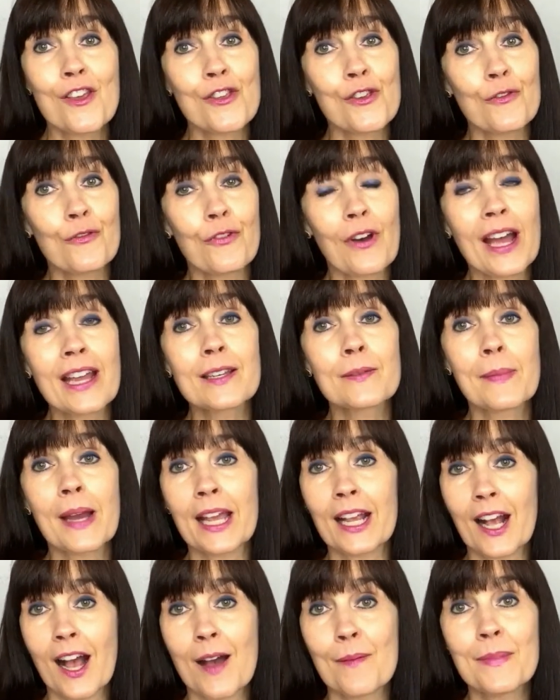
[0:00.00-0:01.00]
you find
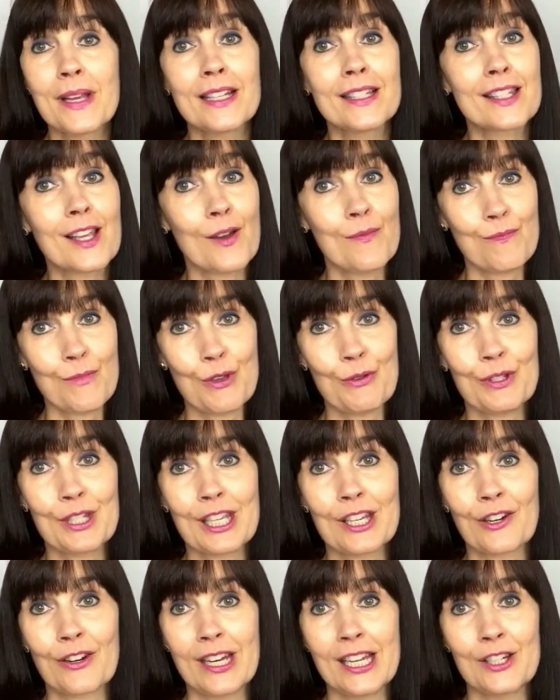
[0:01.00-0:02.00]
my comments
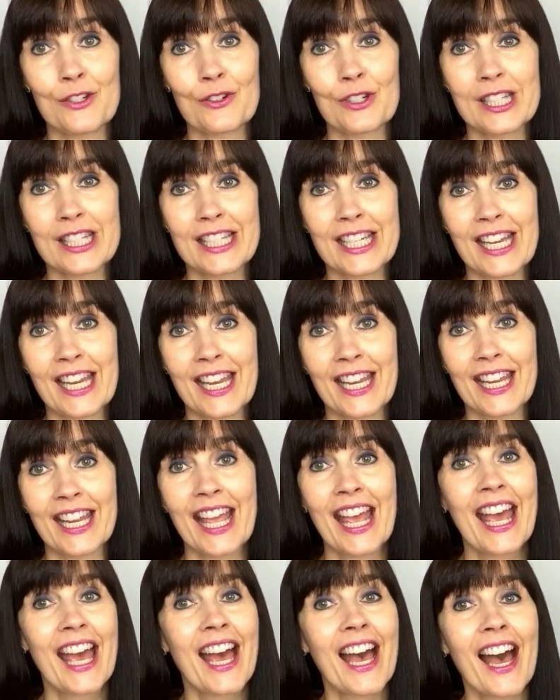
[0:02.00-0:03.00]
amusing or interesting.
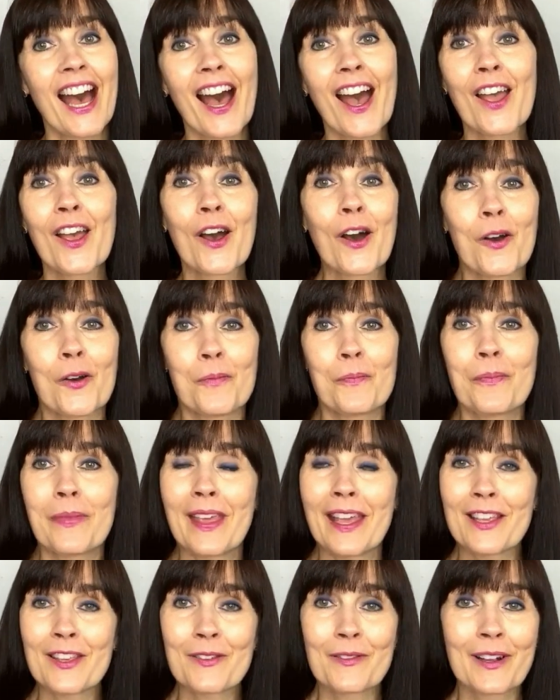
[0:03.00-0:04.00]
I hope
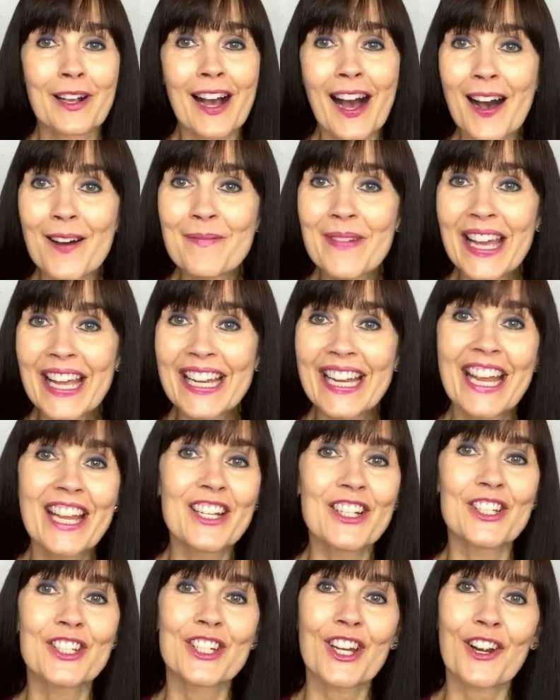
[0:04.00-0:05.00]
that you comment,
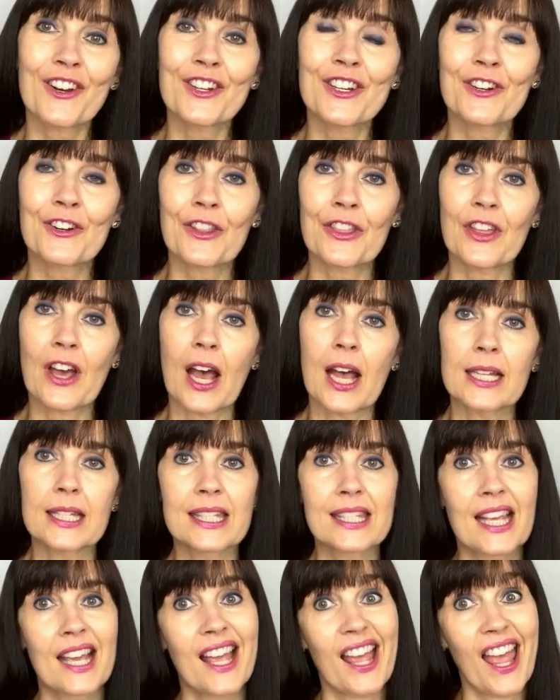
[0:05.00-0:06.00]
share your
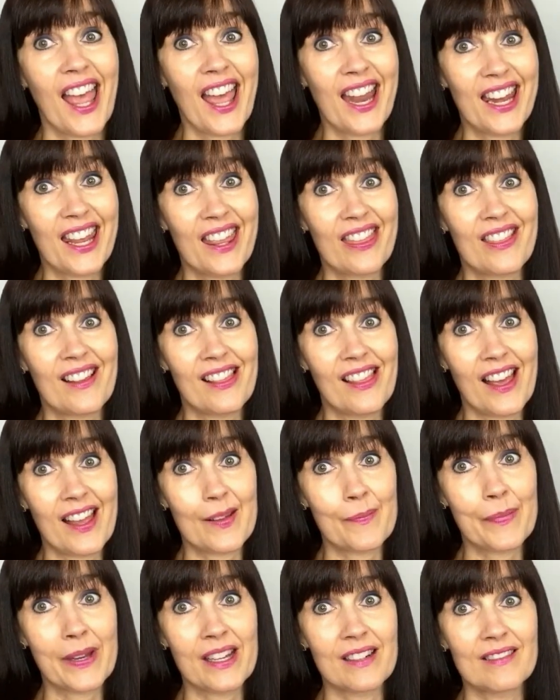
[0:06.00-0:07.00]
thoughts, and hit the like